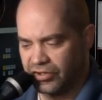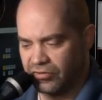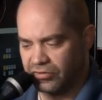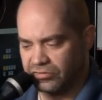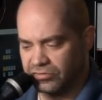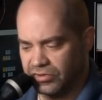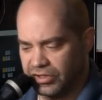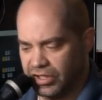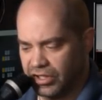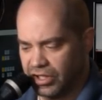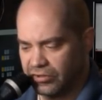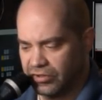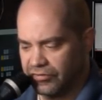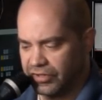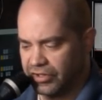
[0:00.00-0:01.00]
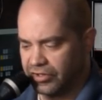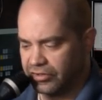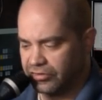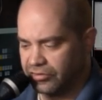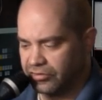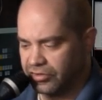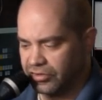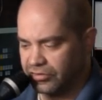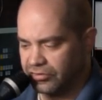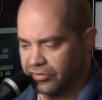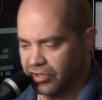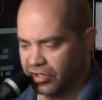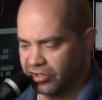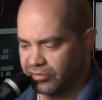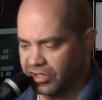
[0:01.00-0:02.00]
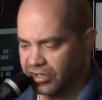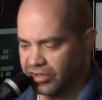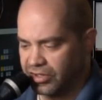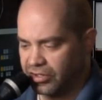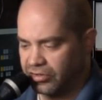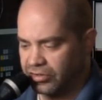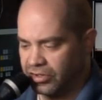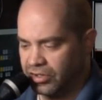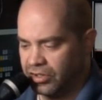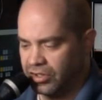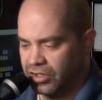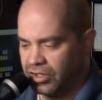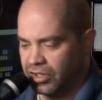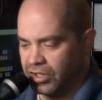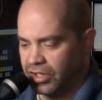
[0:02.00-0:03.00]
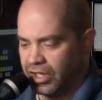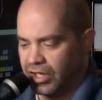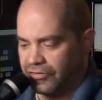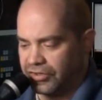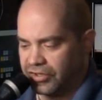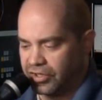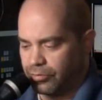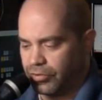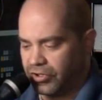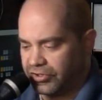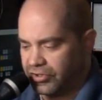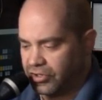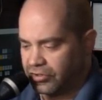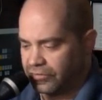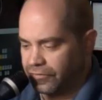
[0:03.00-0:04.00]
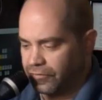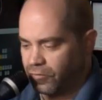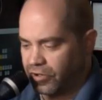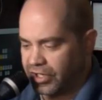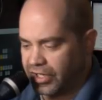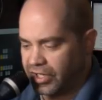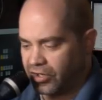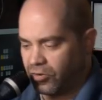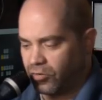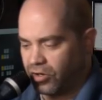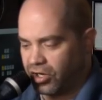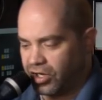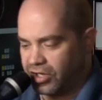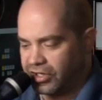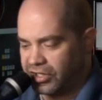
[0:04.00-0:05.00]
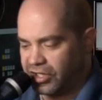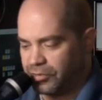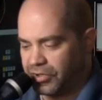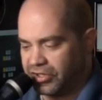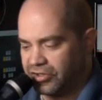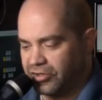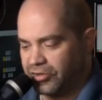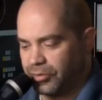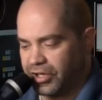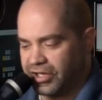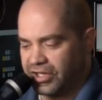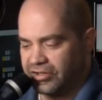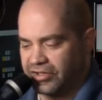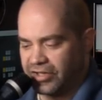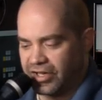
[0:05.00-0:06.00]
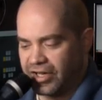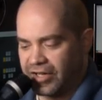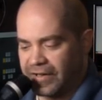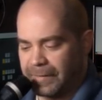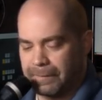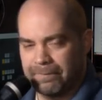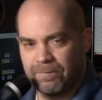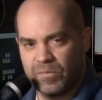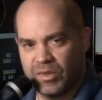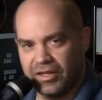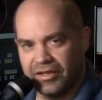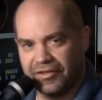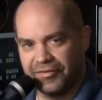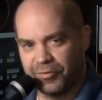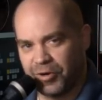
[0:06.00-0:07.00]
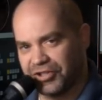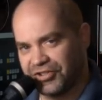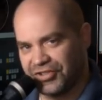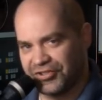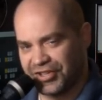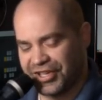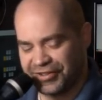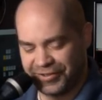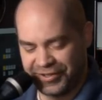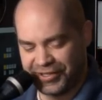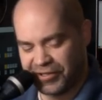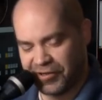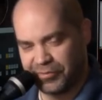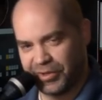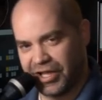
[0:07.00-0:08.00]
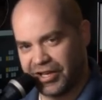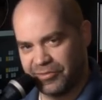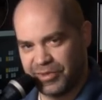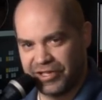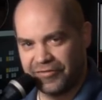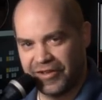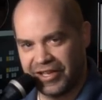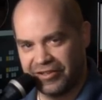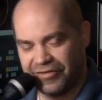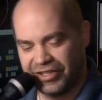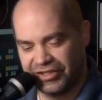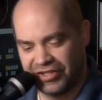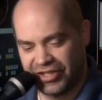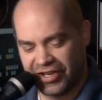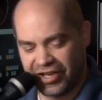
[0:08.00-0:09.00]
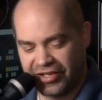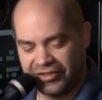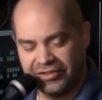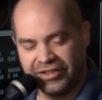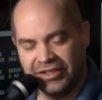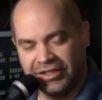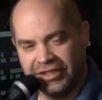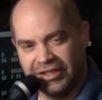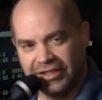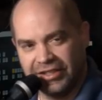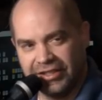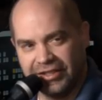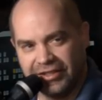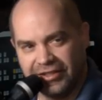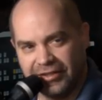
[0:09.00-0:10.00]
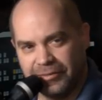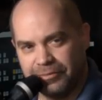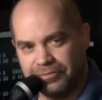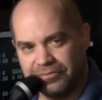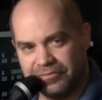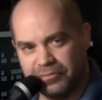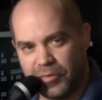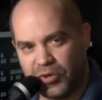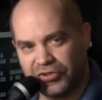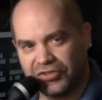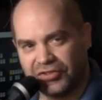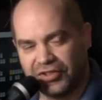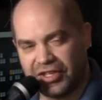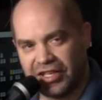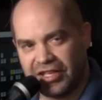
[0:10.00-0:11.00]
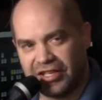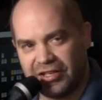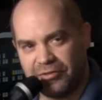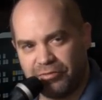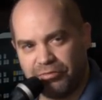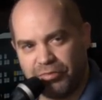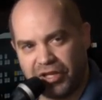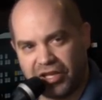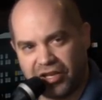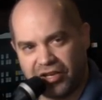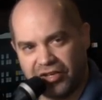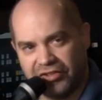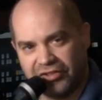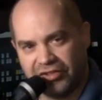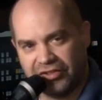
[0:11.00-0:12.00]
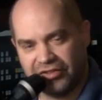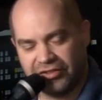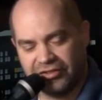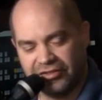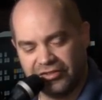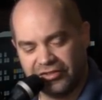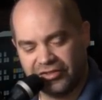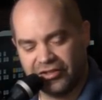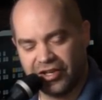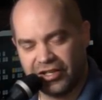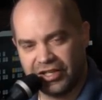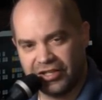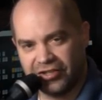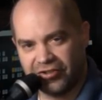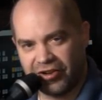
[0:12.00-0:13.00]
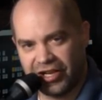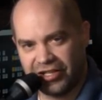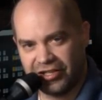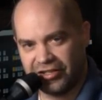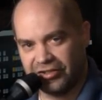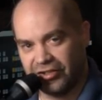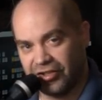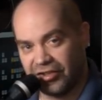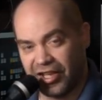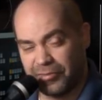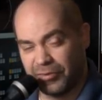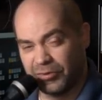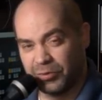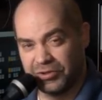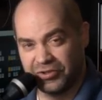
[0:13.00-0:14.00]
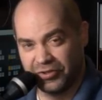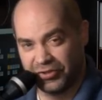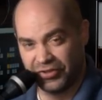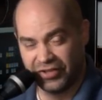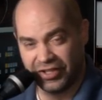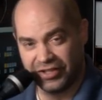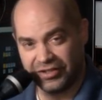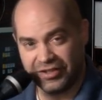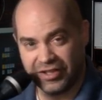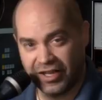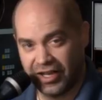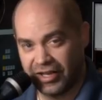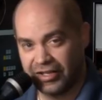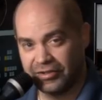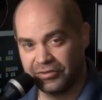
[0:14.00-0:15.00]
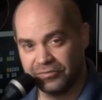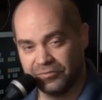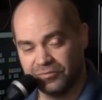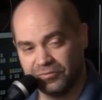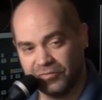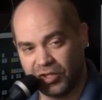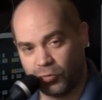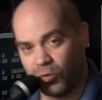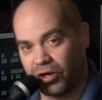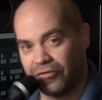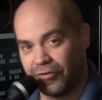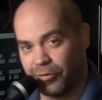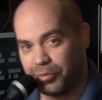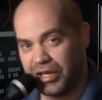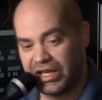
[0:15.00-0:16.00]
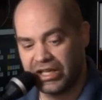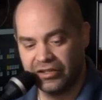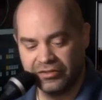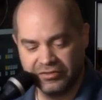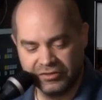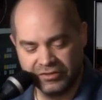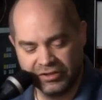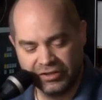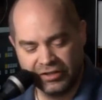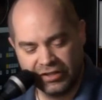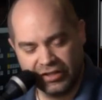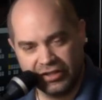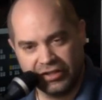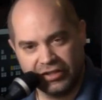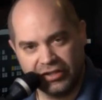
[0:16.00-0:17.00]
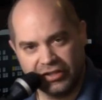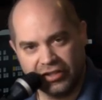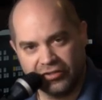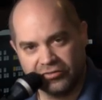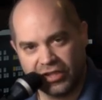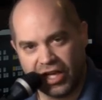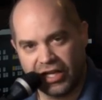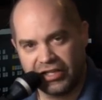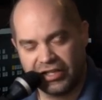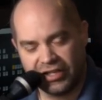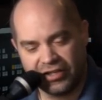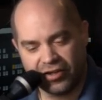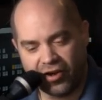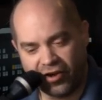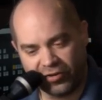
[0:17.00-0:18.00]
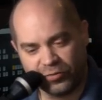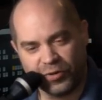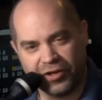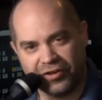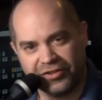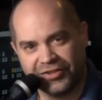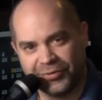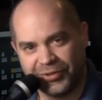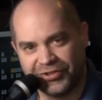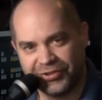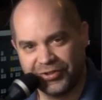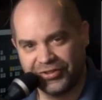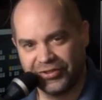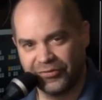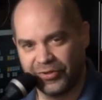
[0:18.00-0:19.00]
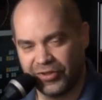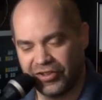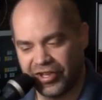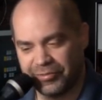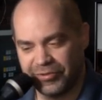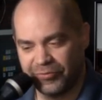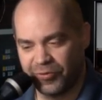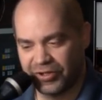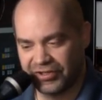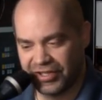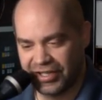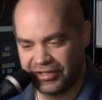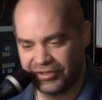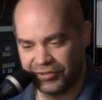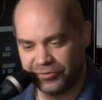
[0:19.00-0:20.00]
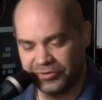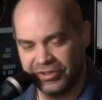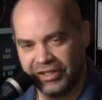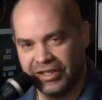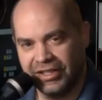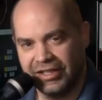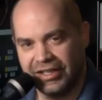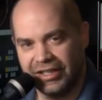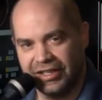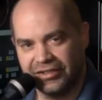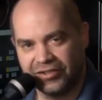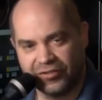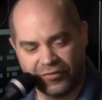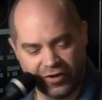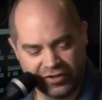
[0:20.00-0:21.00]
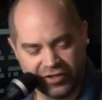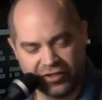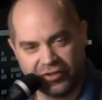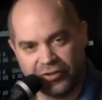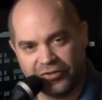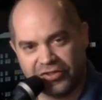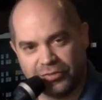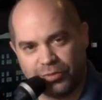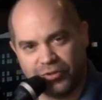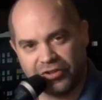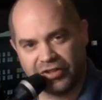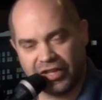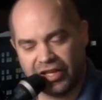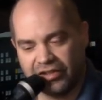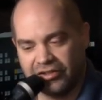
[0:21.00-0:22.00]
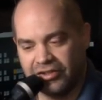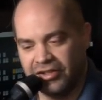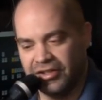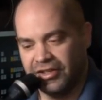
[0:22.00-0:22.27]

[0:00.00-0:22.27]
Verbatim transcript: So yeah, I don't have anything to talk about there. I've seen the BirdDog four K Quad. Any opinions about N D I? Uh, if you watch this channel, you know I'm not a big fan of N D I, uh, mostly because it, it's not integrated into the type of switchers that I that work for me. You know, I need hardware switchers for the type of work that I do, and so far none of those support that.